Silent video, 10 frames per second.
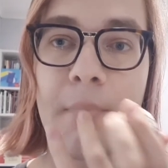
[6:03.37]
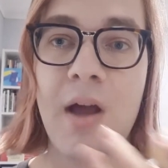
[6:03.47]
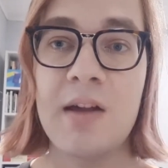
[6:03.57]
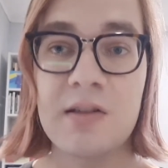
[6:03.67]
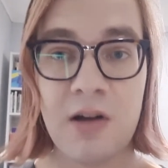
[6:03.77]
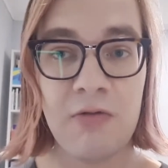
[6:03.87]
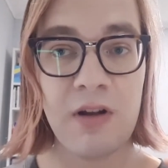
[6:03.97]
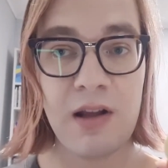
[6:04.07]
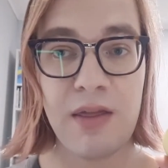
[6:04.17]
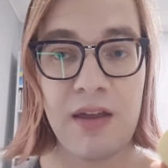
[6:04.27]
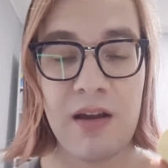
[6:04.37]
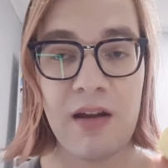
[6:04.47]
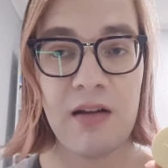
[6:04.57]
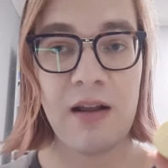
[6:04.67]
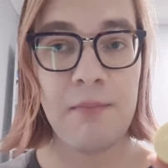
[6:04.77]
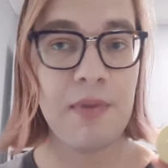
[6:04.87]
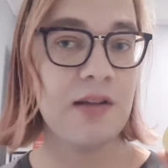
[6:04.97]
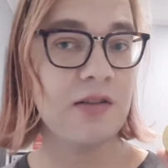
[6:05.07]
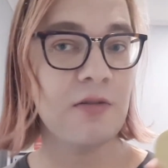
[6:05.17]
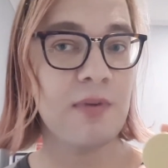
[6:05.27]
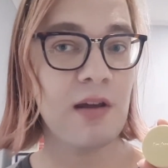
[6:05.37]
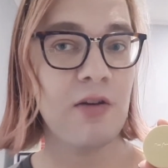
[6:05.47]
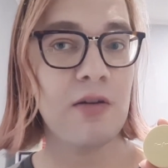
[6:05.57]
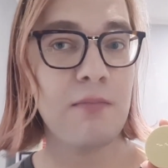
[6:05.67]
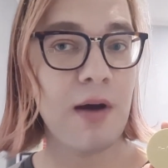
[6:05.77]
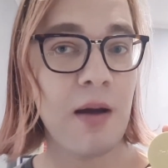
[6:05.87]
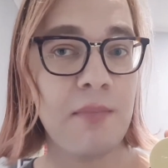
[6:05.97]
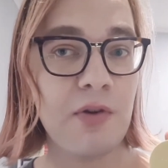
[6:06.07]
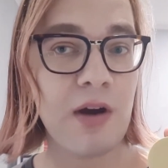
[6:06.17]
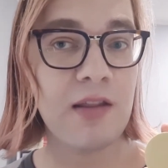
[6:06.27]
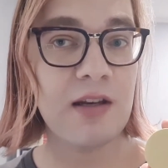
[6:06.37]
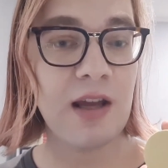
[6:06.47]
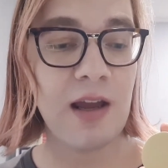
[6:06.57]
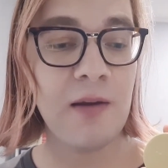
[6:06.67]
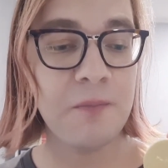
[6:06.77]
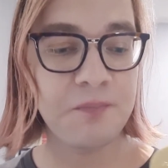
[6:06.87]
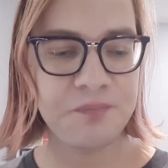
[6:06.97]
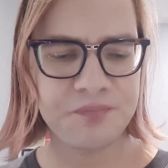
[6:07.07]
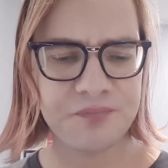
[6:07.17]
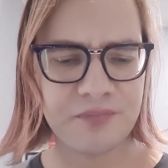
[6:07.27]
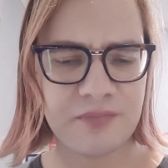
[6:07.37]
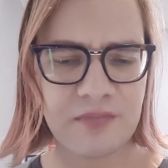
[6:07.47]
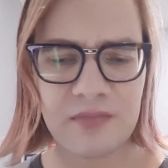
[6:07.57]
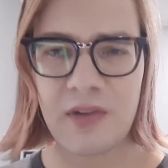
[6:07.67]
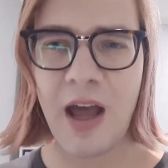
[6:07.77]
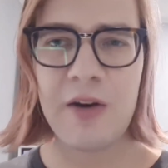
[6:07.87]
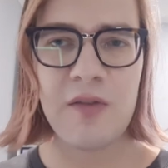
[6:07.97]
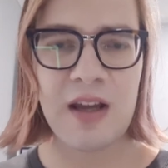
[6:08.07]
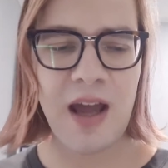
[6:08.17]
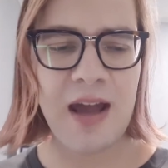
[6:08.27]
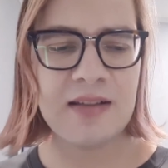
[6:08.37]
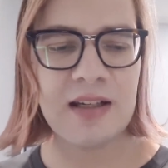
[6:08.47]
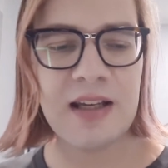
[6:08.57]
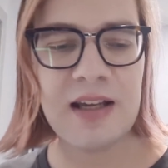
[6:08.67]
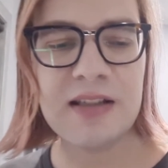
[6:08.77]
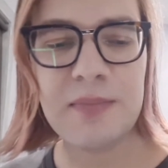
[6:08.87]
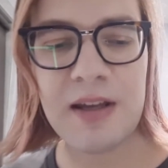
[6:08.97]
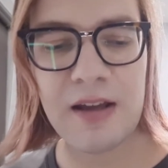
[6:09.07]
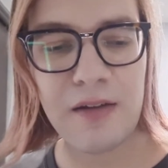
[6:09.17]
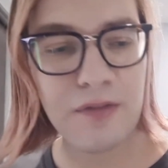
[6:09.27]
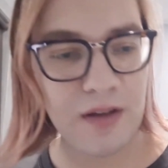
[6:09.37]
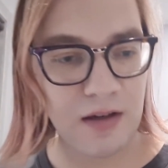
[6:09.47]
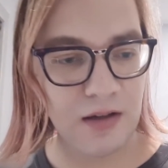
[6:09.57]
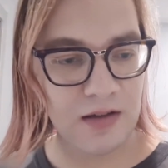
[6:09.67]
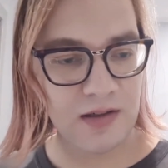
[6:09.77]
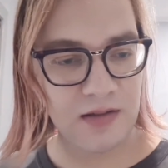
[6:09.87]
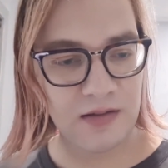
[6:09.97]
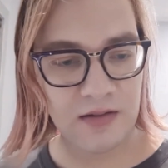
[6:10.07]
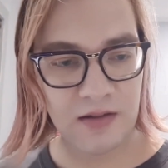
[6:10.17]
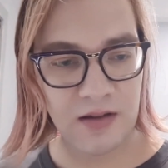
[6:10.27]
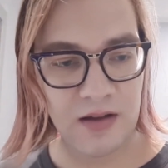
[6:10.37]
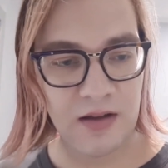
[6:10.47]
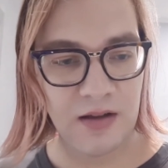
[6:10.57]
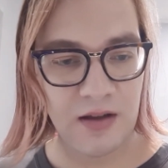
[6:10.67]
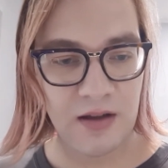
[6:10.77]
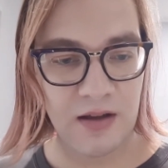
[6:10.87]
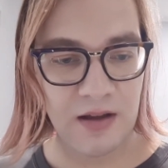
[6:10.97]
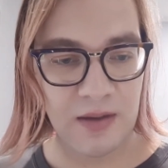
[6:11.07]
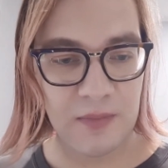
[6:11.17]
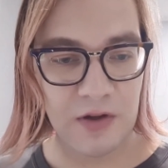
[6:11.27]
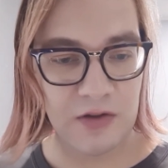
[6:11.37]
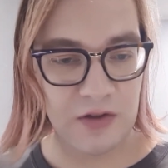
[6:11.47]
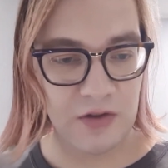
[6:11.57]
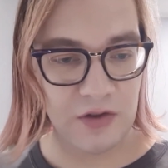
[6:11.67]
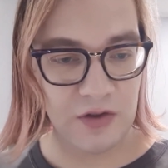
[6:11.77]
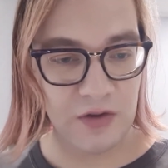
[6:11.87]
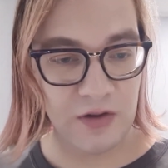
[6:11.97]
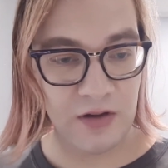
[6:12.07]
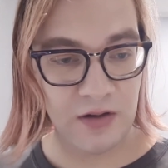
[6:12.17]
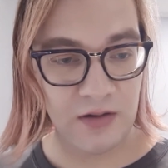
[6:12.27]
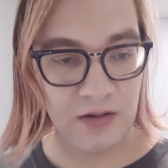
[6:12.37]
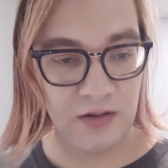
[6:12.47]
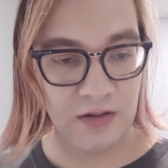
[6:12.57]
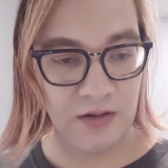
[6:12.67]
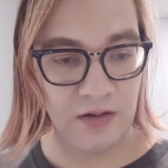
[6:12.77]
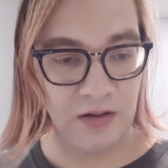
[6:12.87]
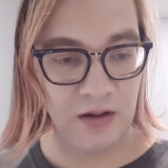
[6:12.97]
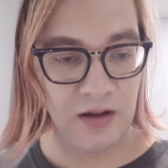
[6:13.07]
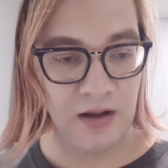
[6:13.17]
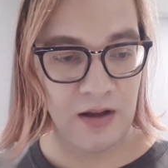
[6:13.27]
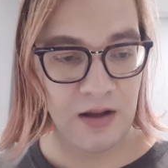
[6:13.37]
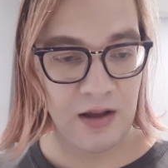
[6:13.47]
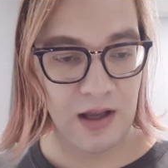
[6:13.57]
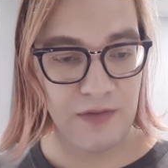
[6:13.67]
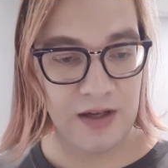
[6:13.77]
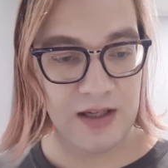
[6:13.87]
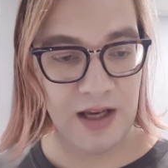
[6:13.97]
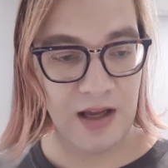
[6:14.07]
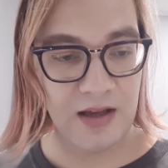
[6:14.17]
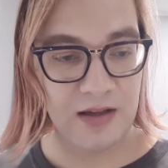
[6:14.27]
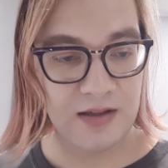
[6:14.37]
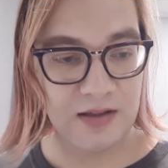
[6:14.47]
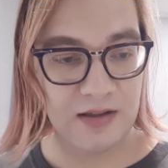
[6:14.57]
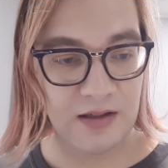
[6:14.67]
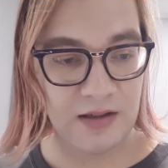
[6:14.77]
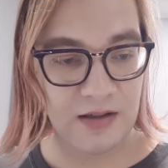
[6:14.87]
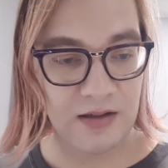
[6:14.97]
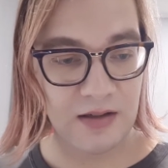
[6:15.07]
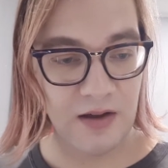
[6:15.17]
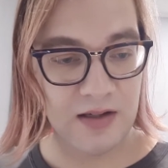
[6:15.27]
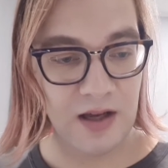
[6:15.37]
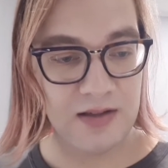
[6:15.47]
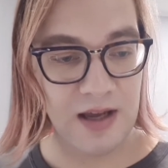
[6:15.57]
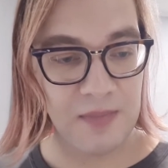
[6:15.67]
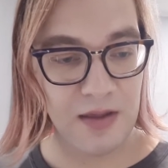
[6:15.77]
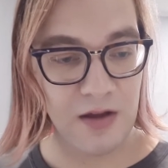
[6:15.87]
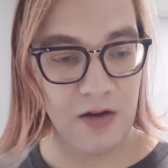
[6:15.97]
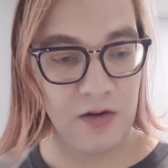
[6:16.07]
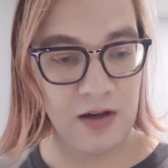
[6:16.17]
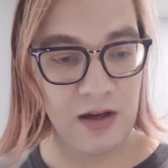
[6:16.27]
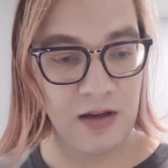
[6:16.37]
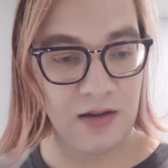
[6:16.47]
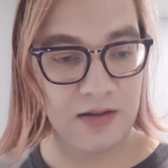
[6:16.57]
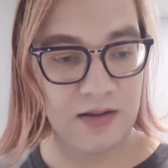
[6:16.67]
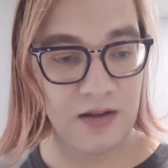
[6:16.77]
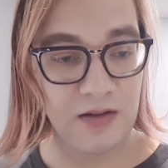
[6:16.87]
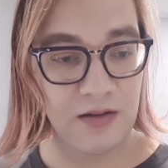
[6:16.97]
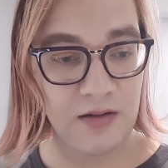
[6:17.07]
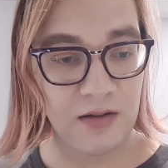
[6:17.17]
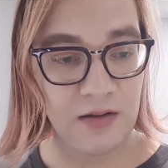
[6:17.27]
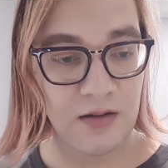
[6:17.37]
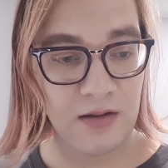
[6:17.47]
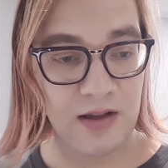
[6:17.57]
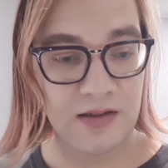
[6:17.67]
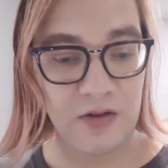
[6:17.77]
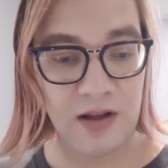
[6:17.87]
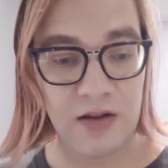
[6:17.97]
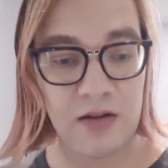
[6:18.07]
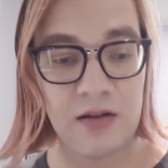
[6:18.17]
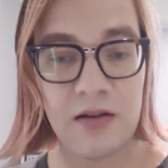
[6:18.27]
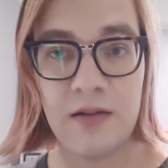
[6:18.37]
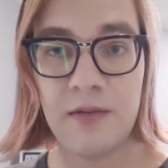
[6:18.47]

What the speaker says: It's not really thick and clumpy, so it'll be a good balm throughout the day. I don't think it has any SPF in it. I'm not too sure. If it does, it's got dimethicone in it, so that's quite good.